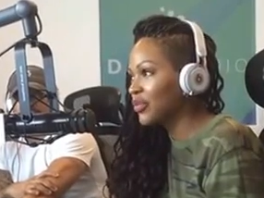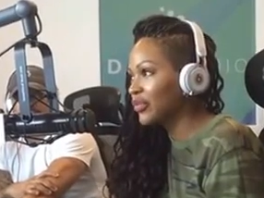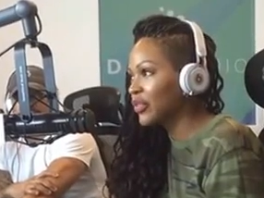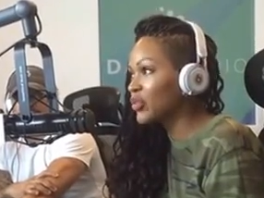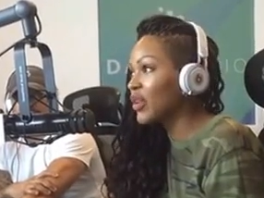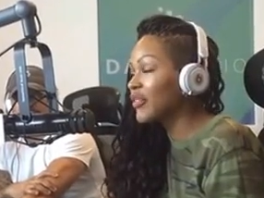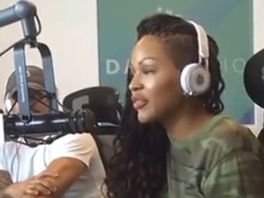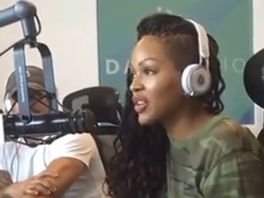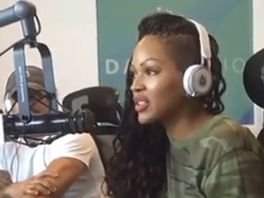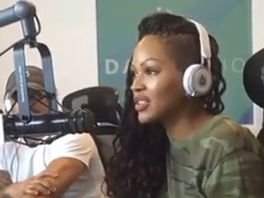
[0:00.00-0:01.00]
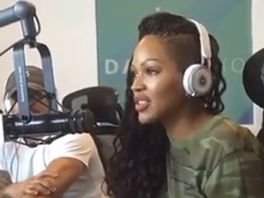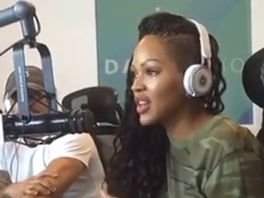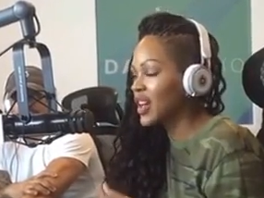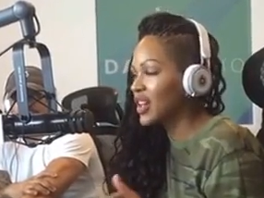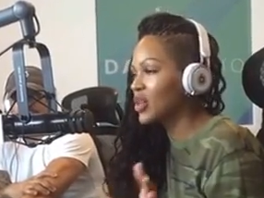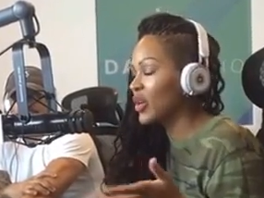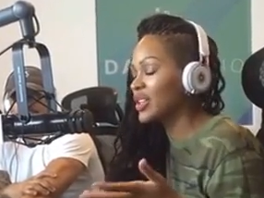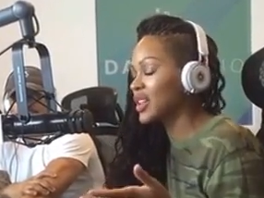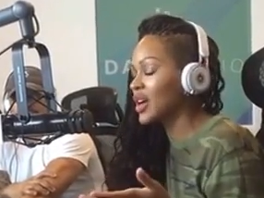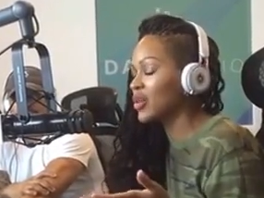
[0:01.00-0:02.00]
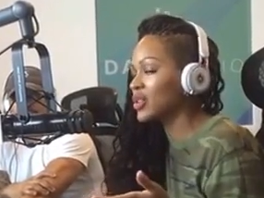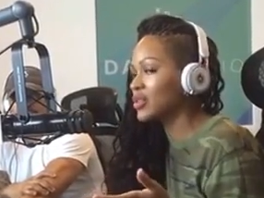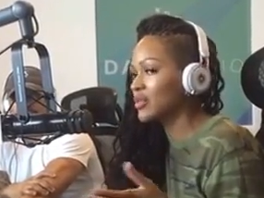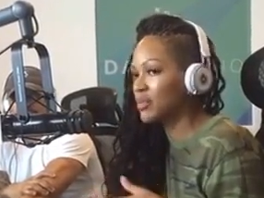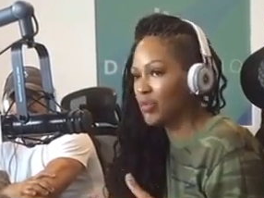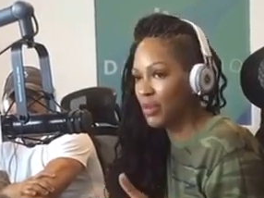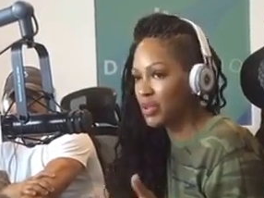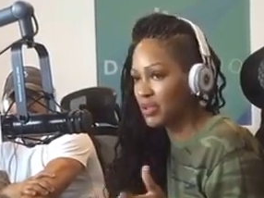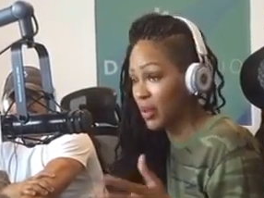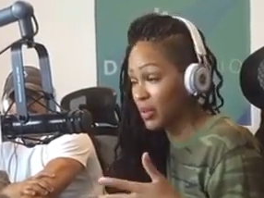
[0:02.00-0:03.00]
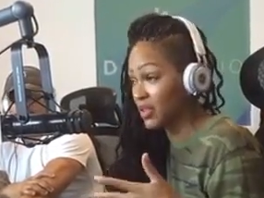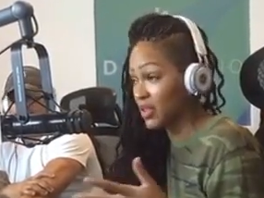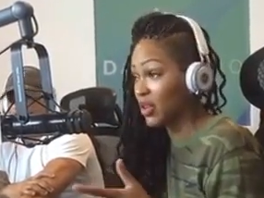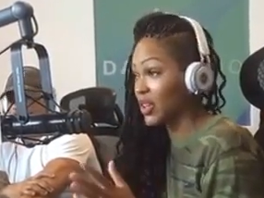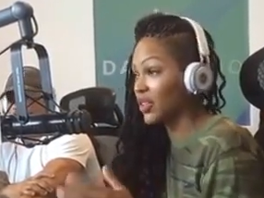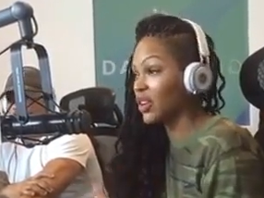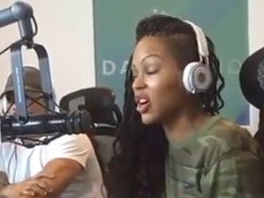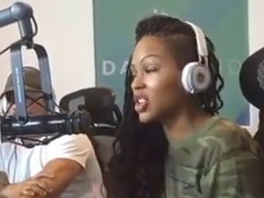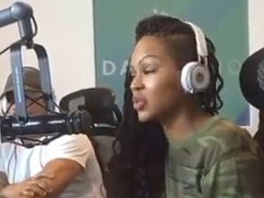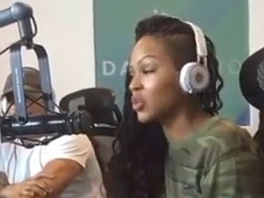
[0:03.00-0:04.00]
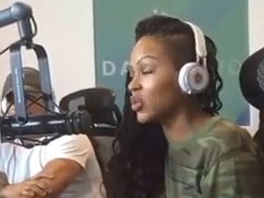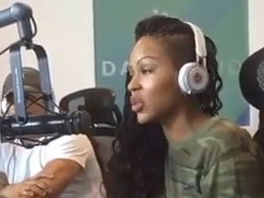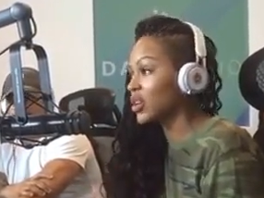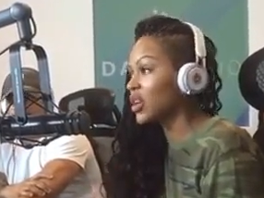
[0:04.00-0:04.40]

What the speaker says: for reference, I had no idea I was giving a gospel award.